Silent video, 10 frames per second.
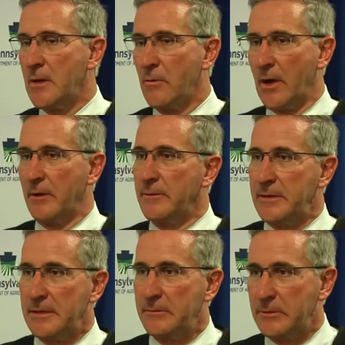Well, I
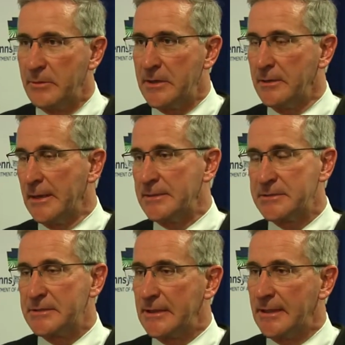mean, we can get
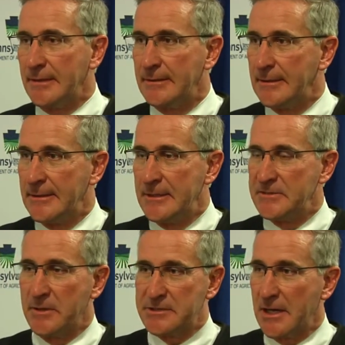
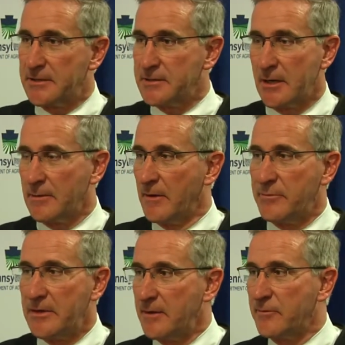as much as I like to talk about
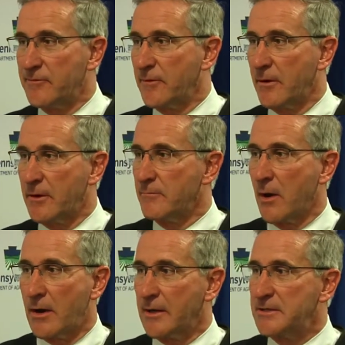PA preferred and
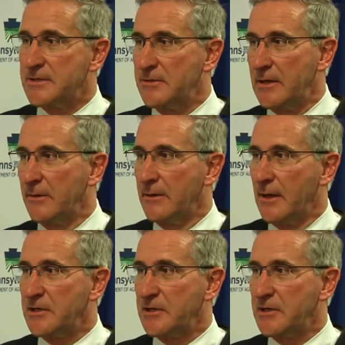markets, at the end of the day,